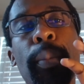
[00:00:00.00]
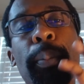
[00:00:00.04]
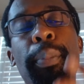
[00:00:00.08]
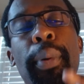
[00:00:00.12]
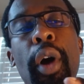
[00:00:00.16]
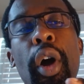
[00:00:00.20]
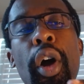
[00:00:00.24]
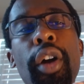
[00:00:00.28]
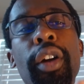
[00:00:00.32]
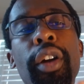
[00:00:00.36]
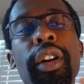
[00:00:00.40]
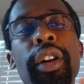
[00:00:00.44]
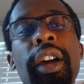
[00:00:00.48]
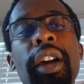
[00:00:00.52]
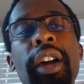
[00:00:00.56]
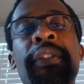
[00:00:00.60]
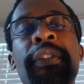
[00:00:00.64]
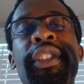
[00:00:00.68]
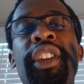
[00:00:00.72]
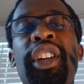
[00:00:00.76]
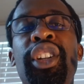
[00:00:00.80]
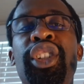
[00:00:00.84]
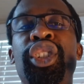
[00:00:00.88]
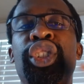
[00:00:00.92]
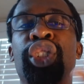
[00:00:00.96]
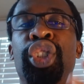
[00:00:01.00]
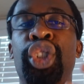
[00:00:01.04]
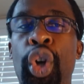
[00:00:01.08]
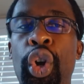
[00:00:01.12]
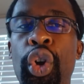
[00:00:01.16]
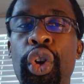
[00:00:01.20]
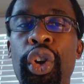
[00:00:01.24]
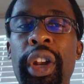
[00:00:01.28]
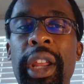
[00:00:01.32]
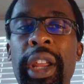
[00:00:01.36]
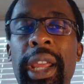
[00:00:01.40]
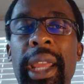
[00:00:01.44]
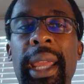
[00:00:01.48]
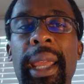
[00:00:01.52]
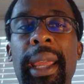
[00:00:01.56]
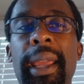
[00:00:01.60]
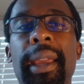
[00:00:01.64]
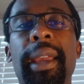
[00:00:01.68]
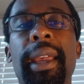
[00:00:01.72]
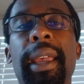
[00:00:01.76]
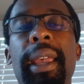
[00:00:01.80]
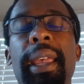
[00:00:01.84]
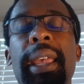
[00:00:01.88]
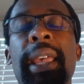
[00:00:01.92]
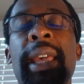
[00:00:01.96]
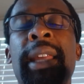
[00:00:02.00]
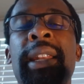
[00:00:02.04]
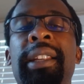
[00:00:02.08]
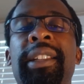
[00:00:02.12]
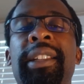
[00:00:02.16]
part of the journey in a